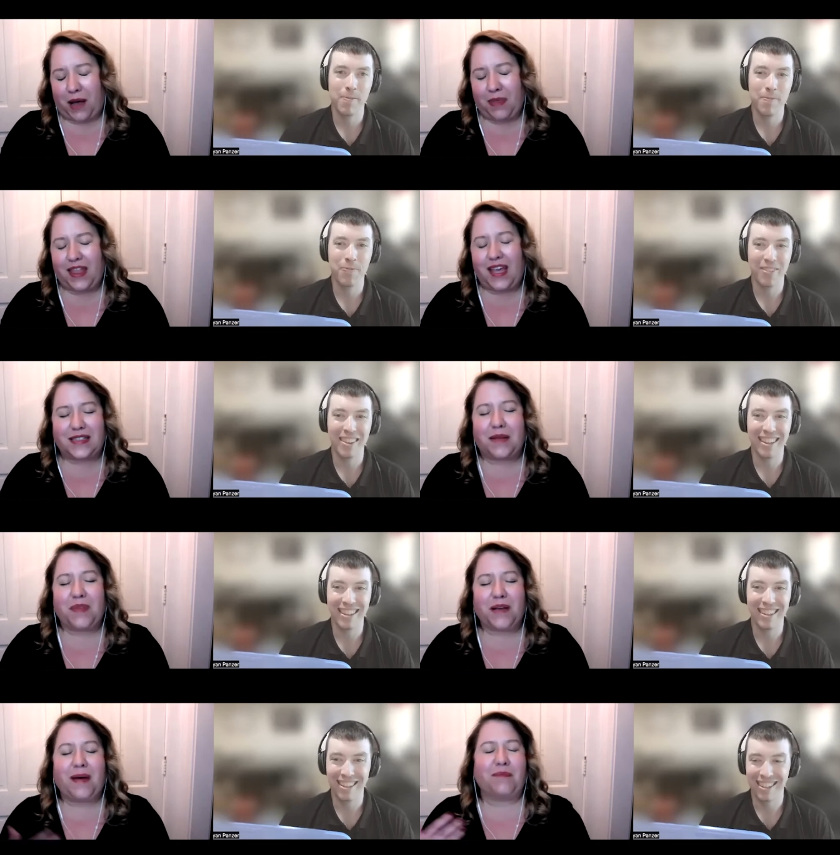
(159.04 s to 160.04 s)
Speaker 1: I think
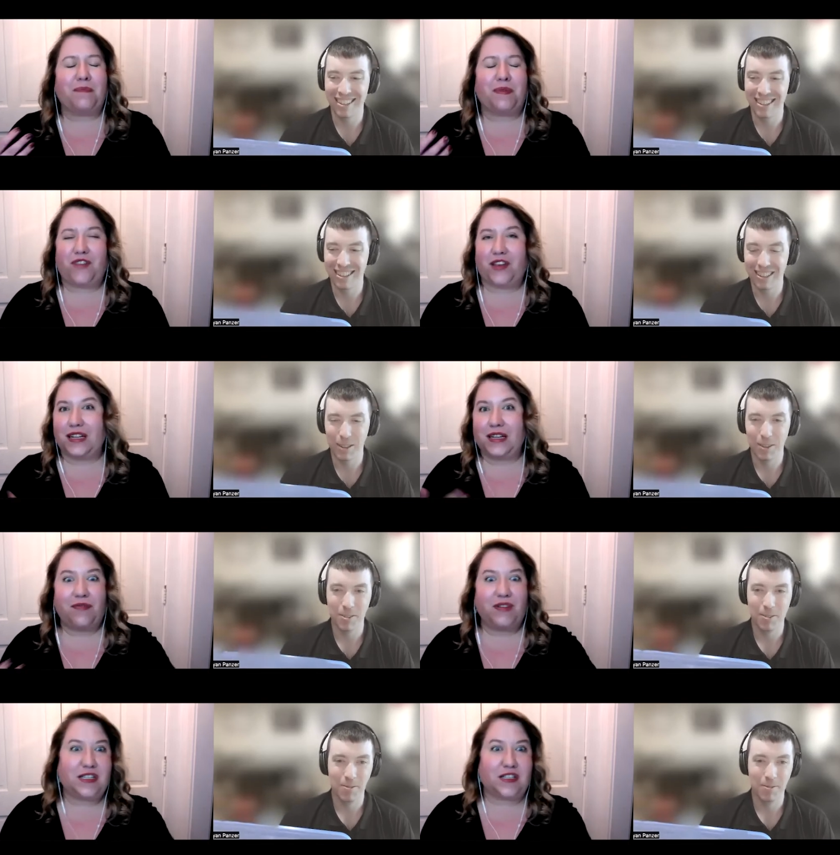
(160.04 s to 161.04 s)
something about
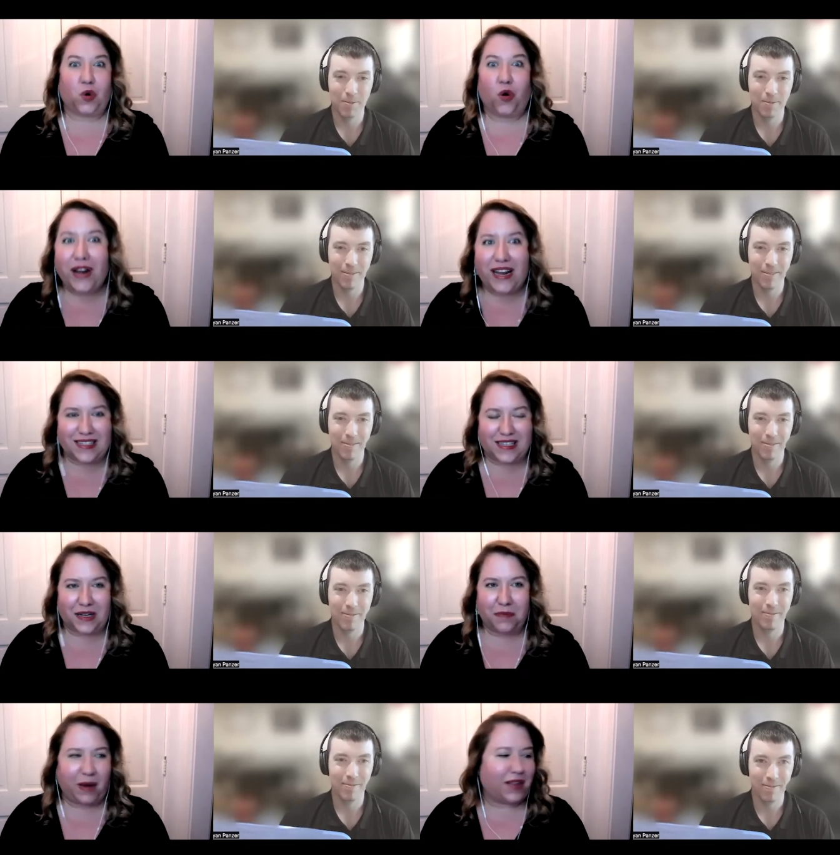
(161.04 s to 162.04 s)
feeling even
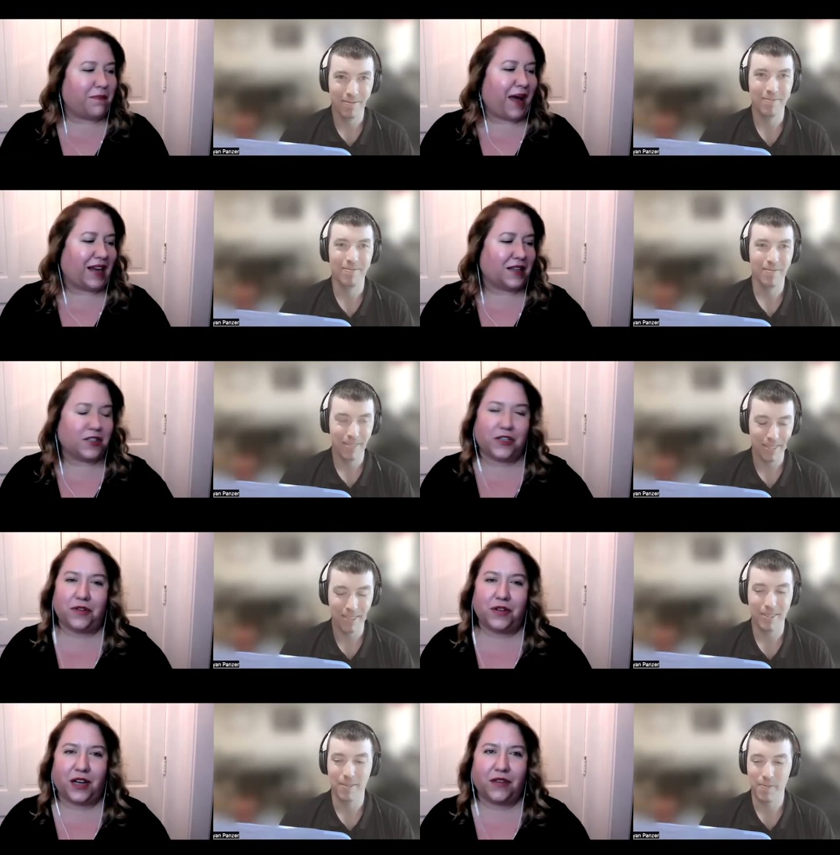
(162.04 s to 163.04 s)
disoriented by the
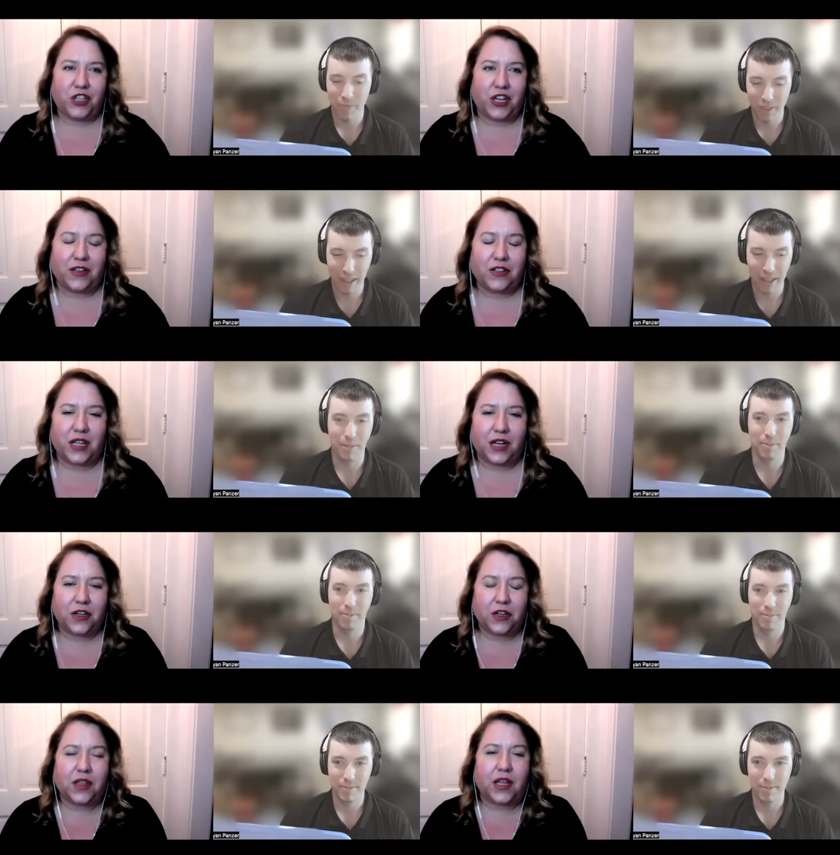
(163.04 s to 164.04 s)
magnitude of change yeah. that
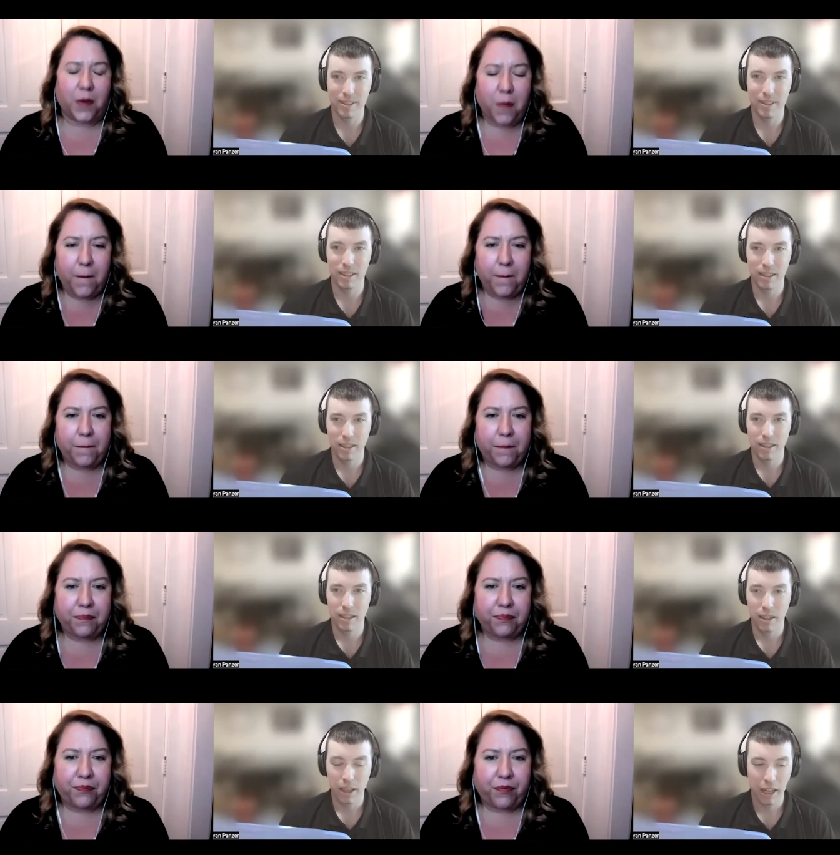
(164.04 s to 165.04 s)
occurred then.
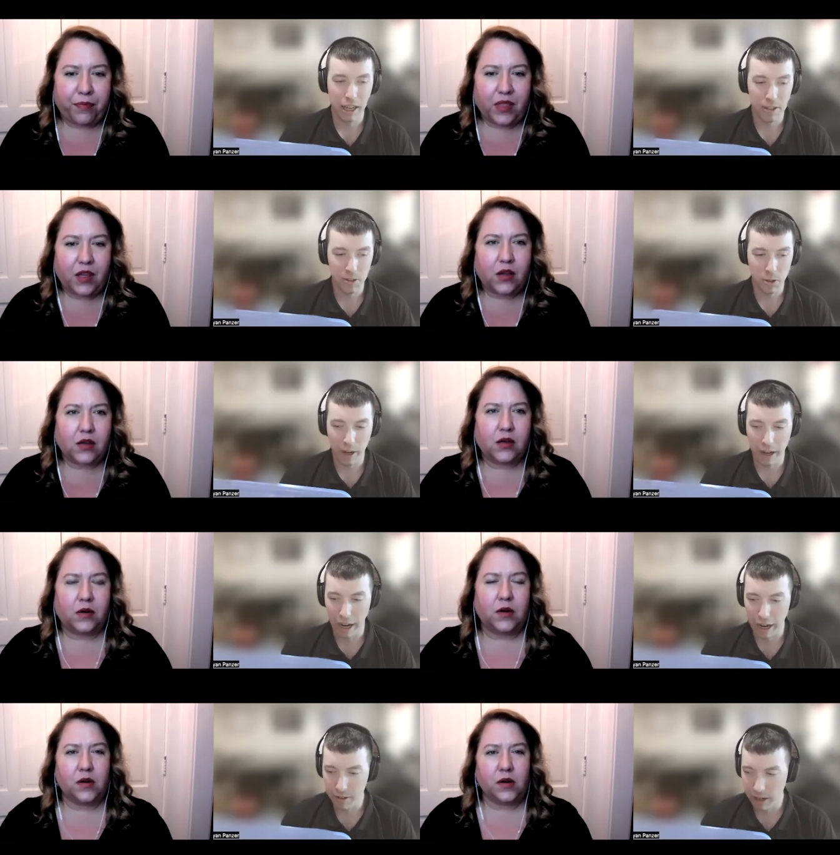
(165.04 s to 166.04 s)
Speaker 2: Yeah, and so
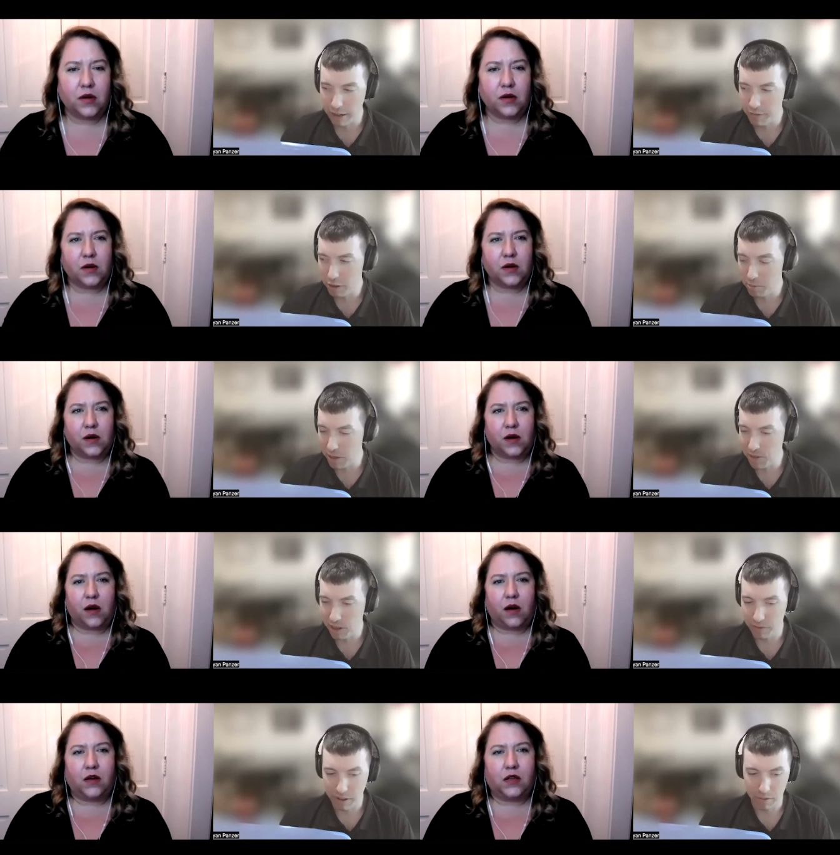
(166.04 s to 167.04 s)
I, I, I found
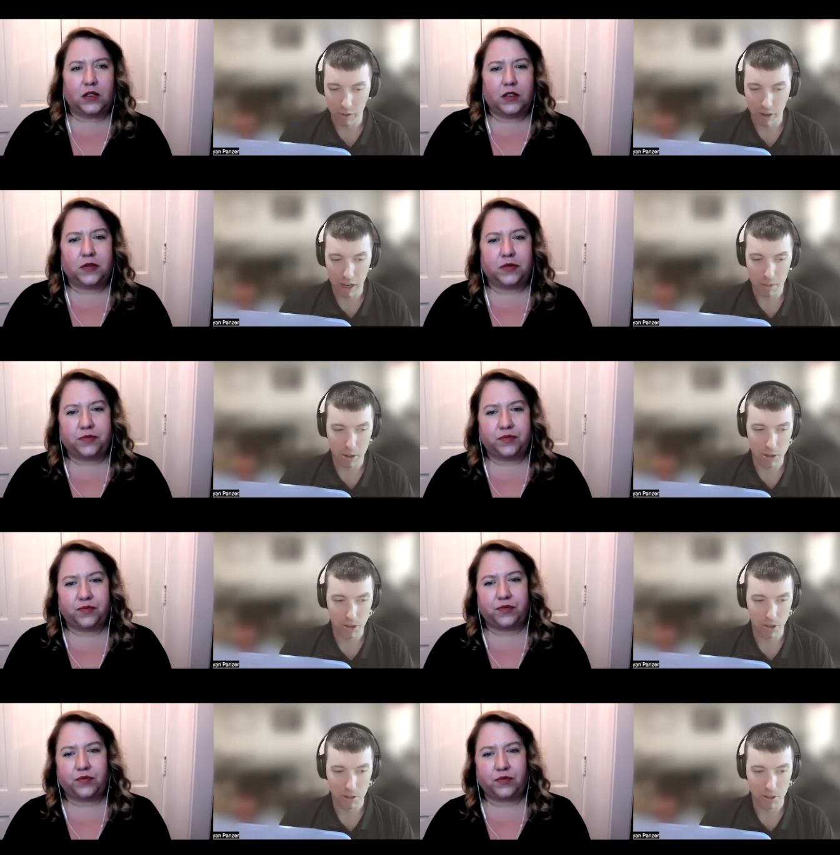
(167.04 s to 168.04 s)
myself on Friday,
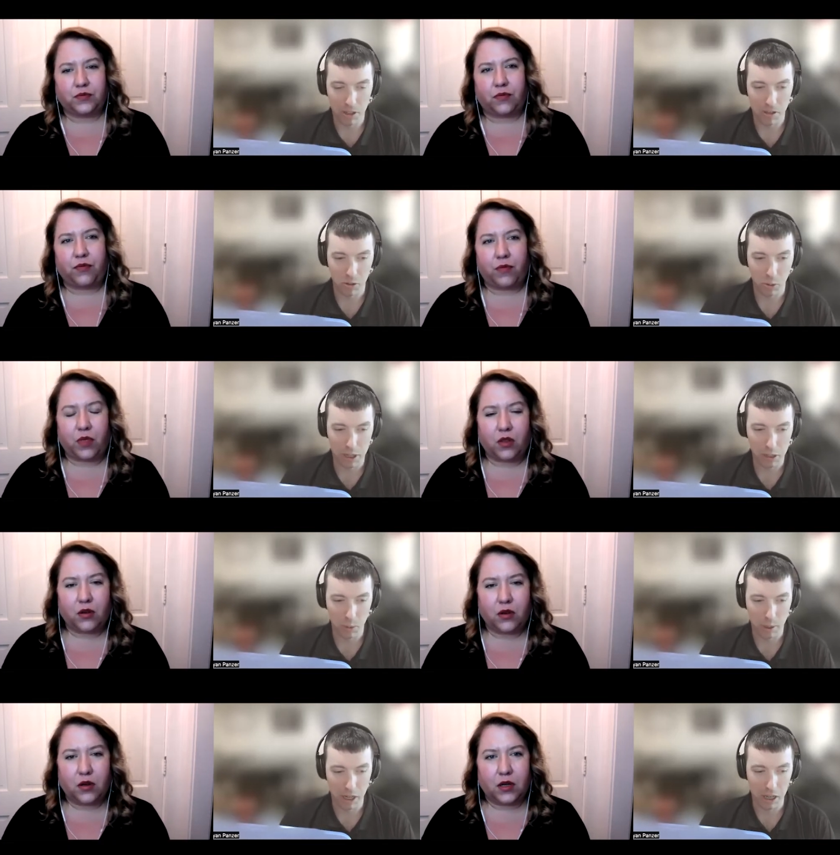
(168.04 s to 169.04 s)
March thirteenth, twenty
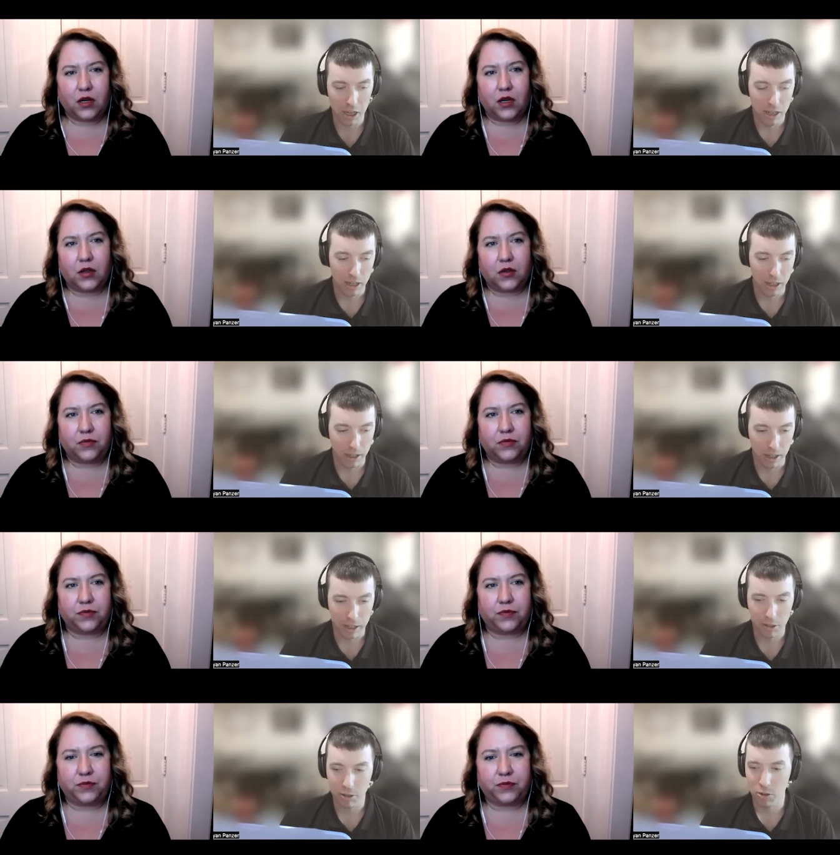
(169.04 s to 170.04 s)
twenty, uh,
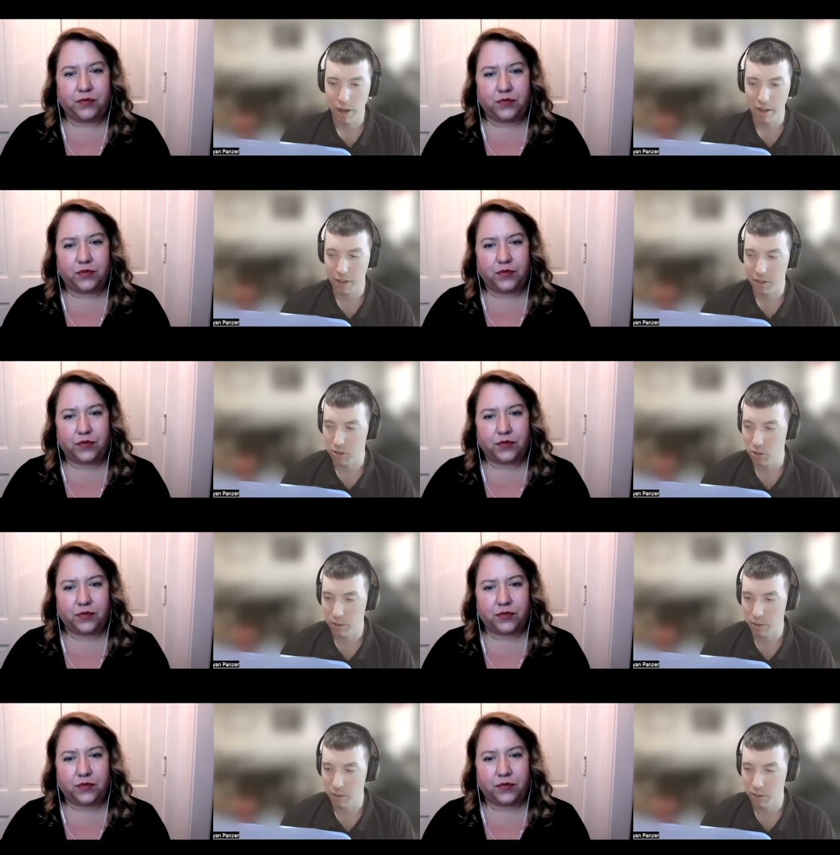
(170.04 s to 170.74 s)
actually driving to